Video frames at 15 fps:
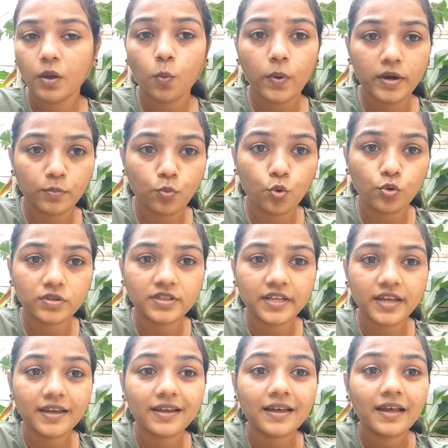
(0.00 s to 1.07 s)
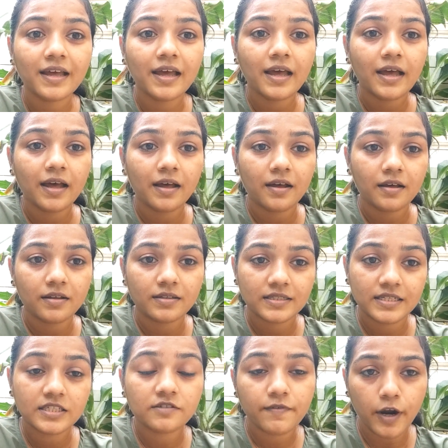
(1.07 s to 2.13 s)
one more thing,
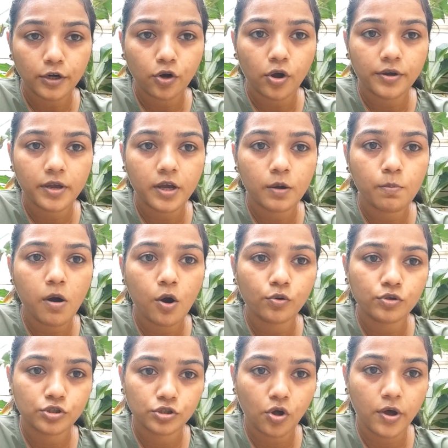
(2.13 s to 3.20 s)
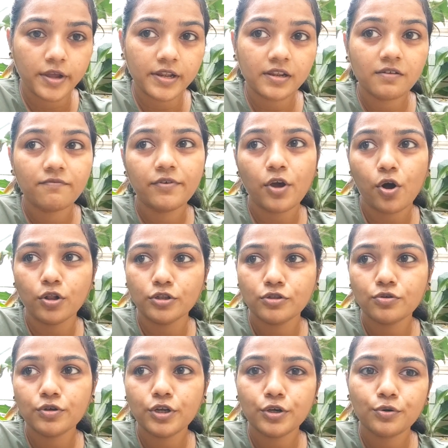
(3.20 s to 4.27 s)
since we are talking about soil, we
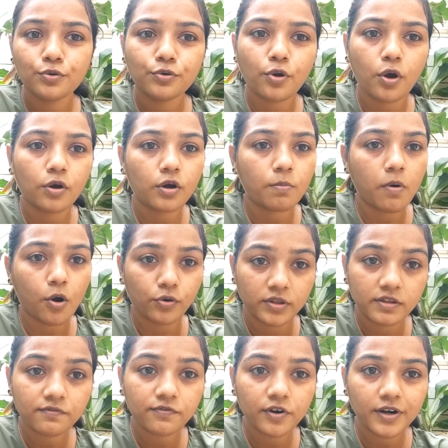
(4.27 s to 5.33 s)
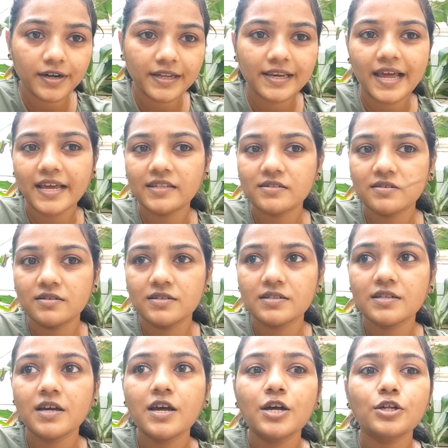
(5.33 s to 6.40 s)
also need to talk about the fertilizers.
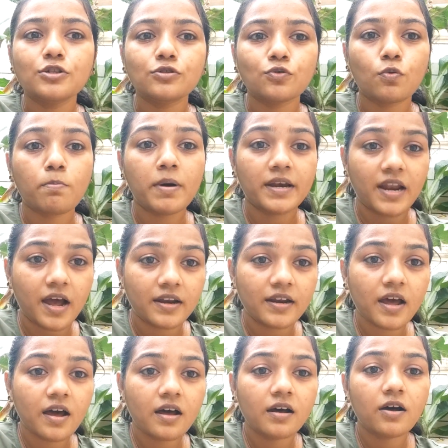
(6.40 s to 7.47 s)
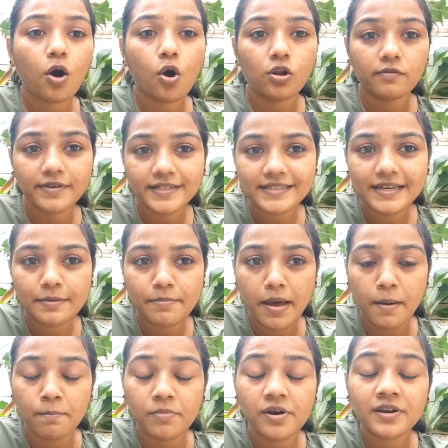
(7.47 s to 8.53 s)
So banana, always
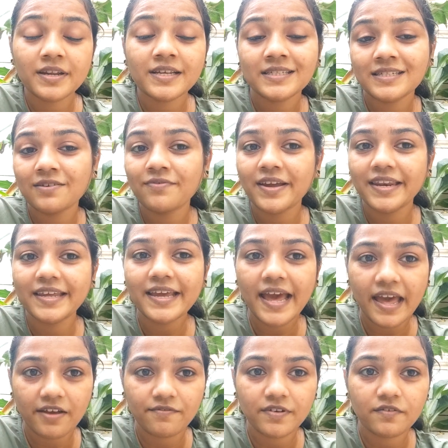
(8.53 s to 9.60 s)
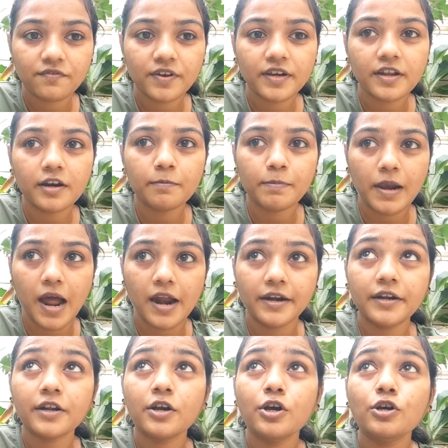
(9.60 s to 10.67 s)
remember, is a very heavy feeder
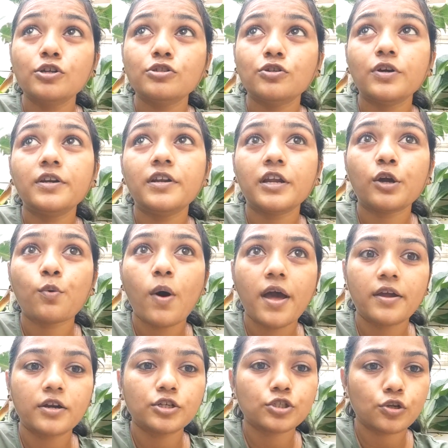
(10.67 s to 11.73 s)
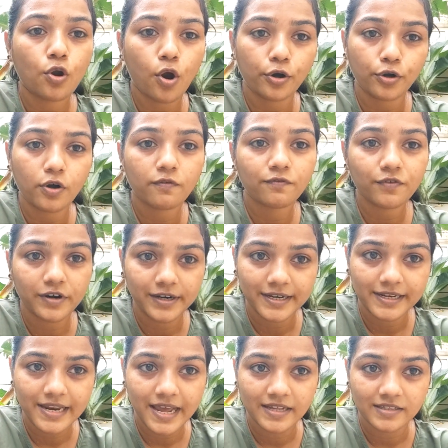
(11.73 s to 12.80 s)
plant, so it requires lot of
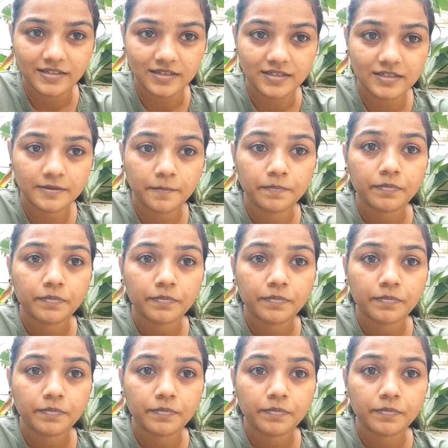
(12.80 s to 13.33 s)
fertilizers.